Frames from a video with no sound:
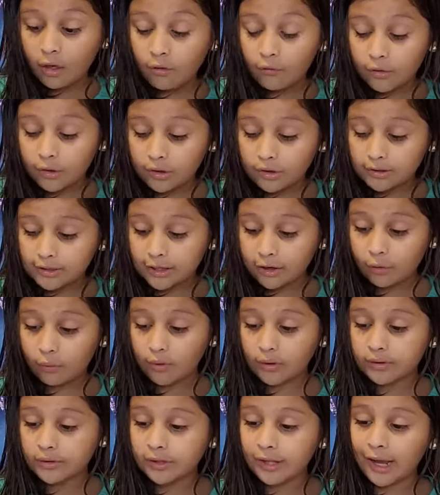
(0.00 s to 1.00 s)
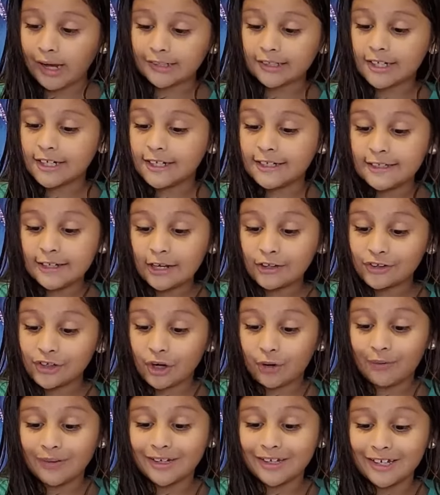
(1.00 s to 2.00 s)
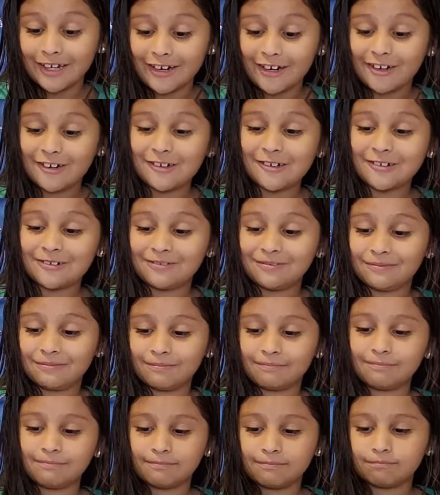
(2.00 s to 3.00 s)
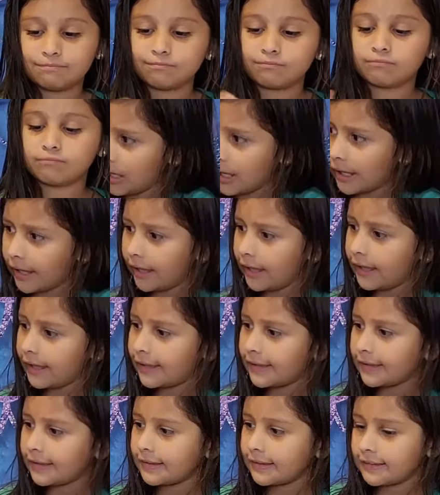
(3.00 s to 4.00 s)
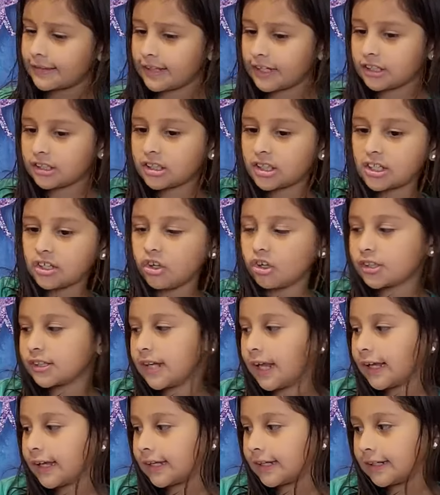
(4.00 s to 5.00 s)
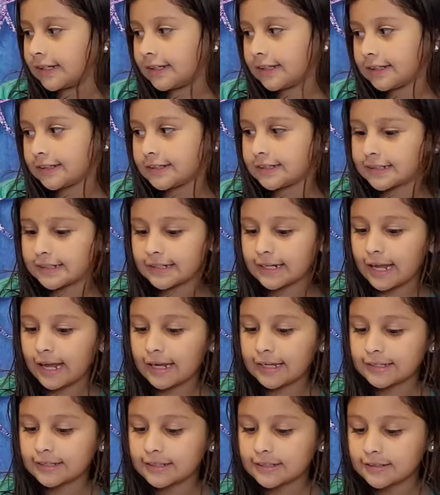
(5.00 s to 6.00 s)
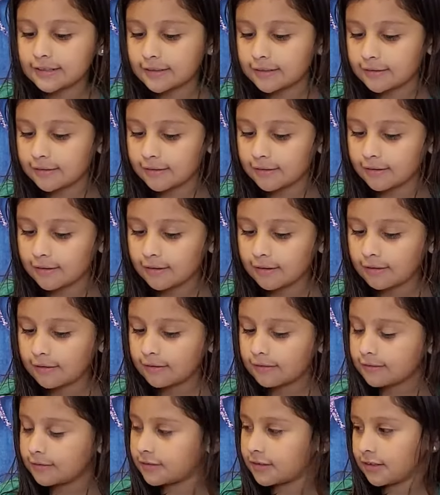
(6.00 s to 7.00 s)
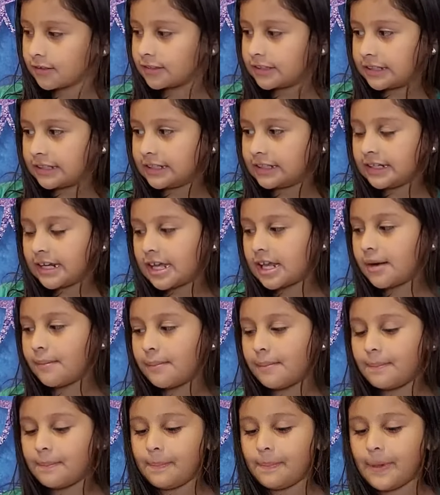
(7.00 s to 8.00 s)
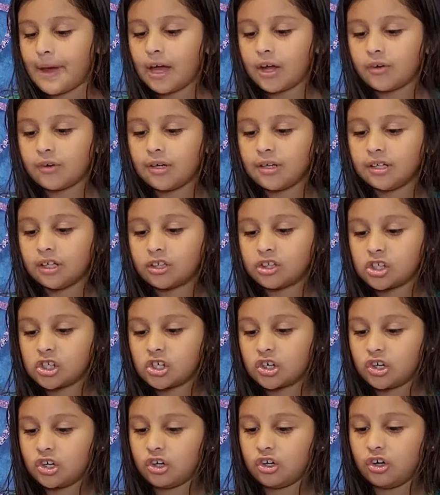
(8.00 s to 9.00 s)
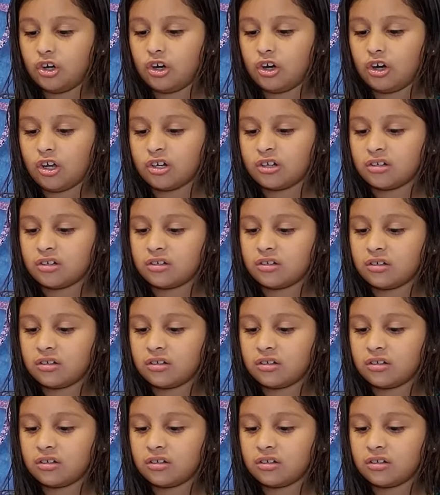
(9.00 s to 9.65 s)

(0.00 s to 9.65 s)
Oh, it looks like one actually does go in here. Okay, this looks like it needs a light. Does it need a battery? Does it turn on?